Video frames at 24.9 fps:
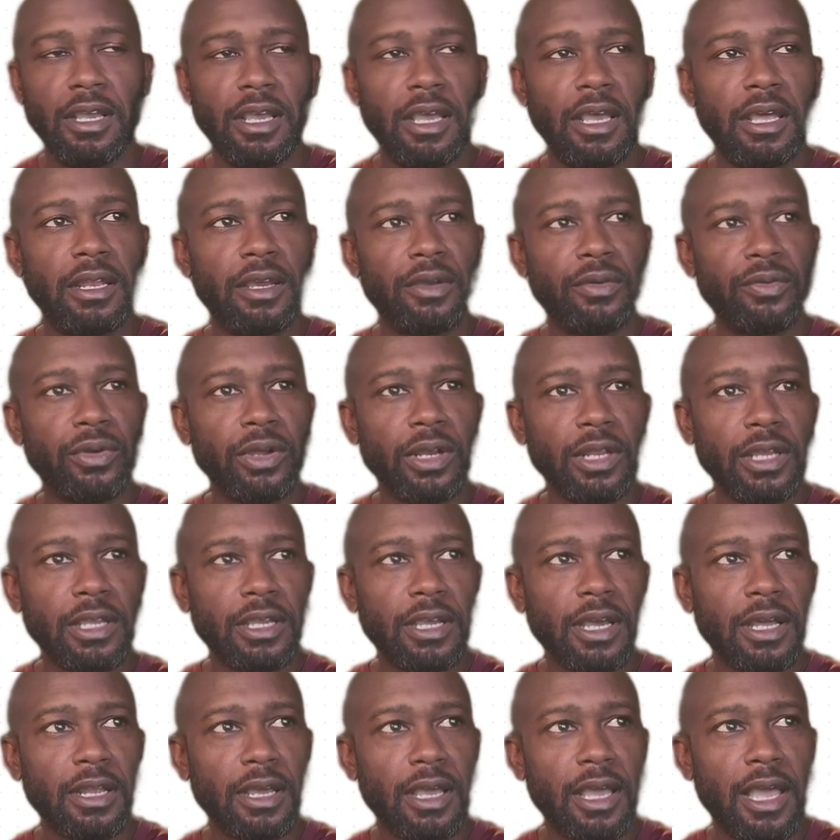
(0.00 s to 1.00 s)
and it really
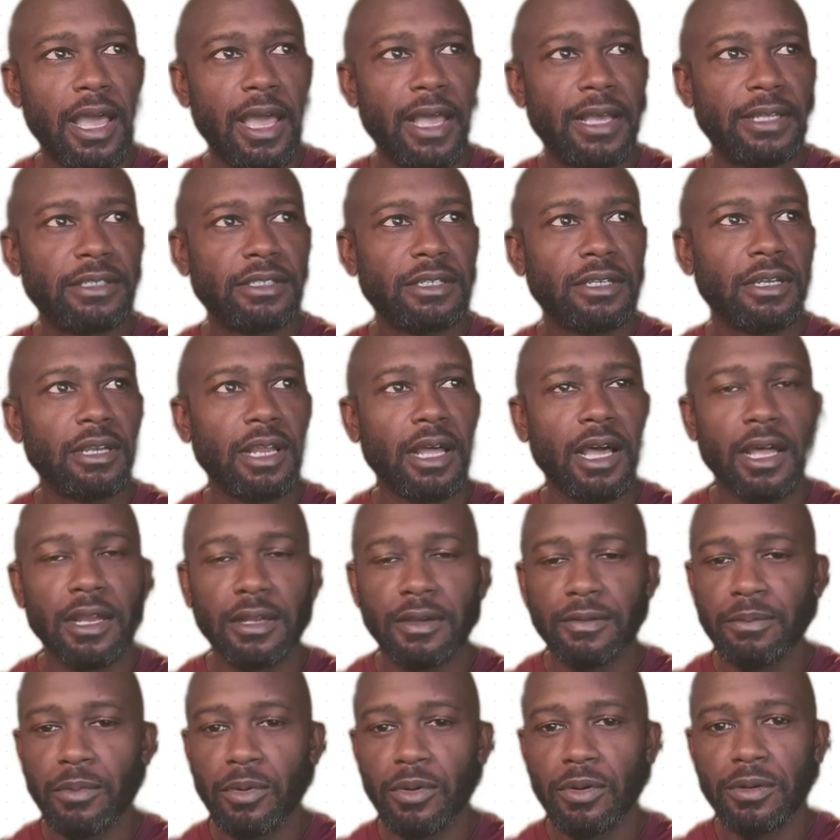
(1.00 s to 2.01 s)
kind of adds a lot
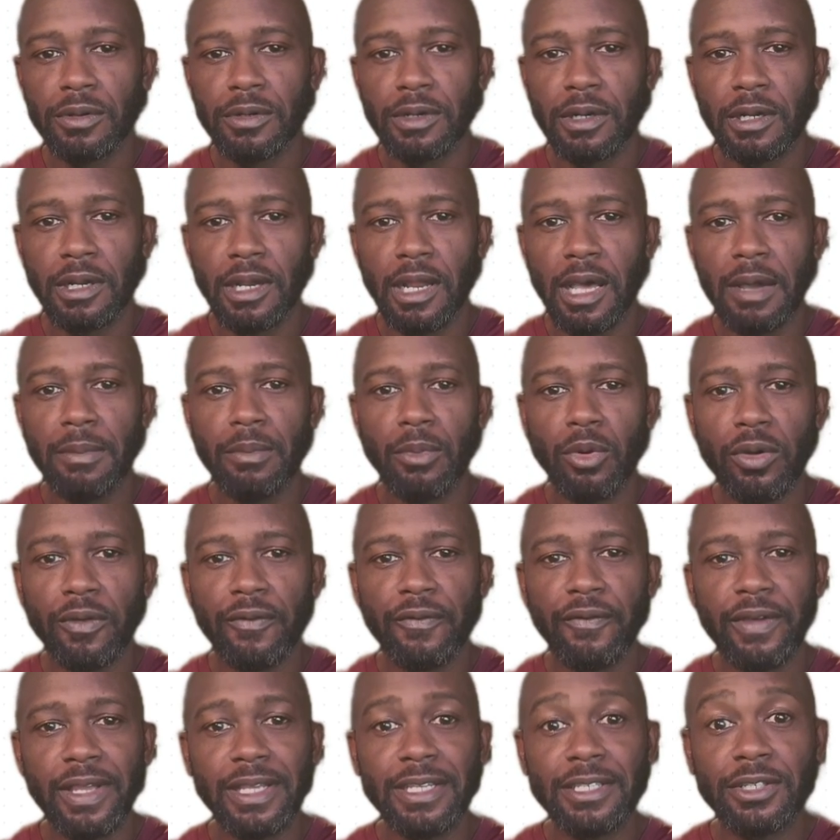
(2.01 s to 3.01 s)
of a lot more
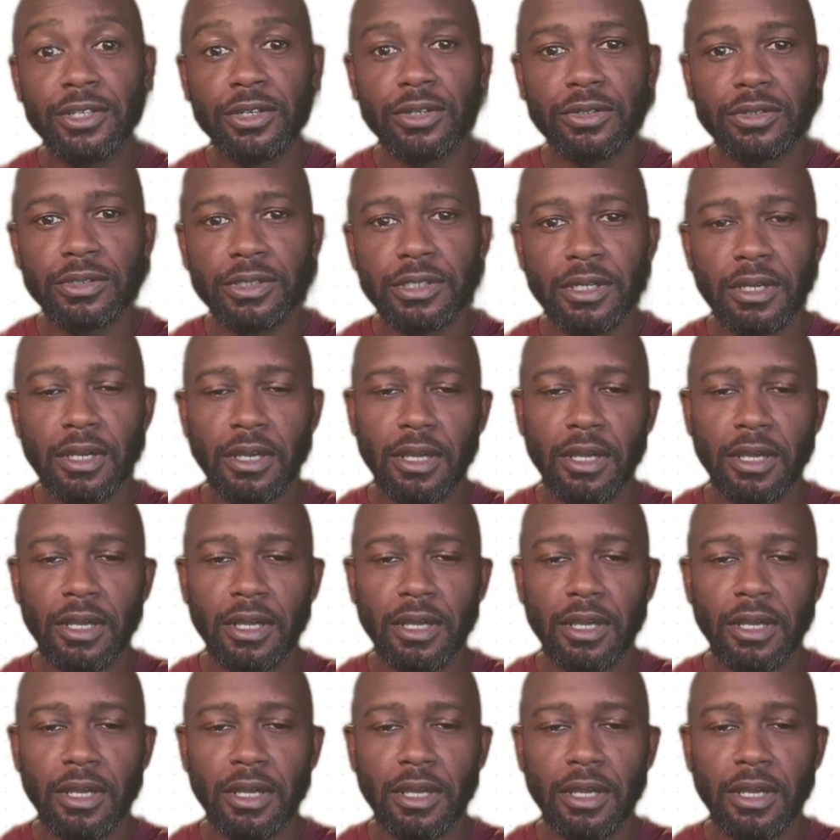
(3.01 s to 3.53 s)
features